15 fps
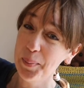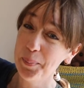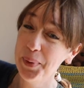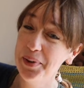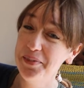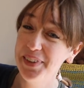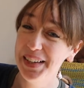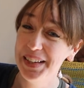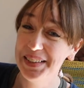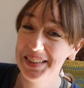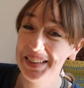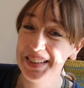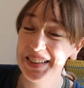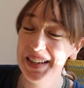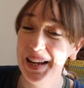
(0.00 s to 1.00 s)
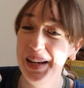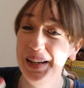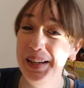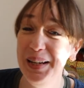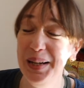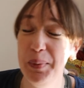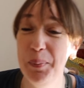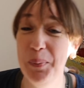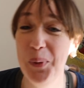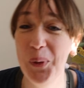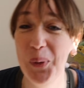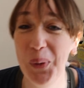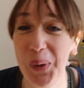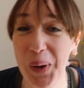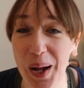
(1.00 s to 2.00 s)
Moving into slightly
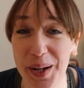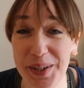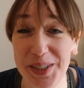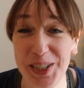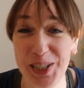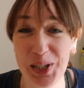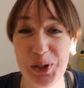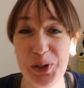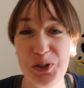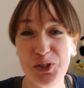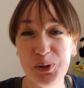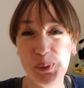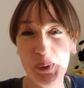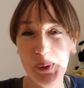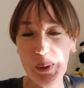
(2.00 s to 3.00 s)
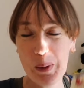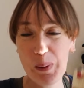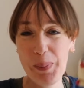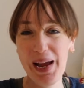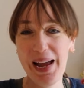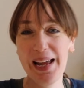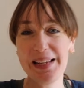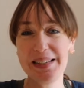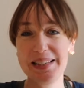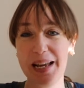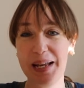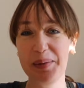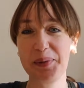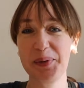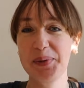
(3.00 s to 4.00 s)
more unusual pet
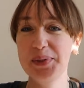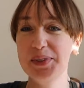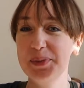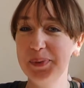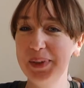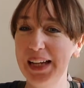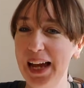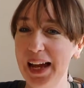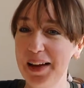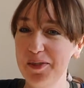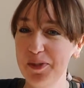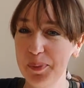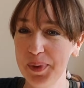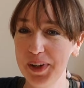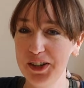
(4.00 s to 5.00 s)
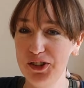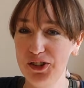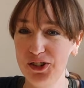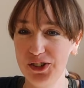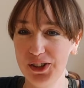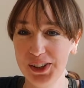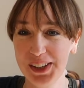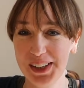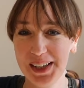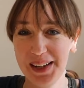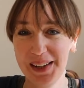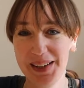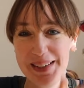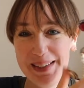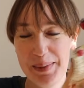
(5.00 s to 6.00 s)
animals, we have my sugar
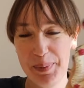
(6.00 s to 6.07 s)
glider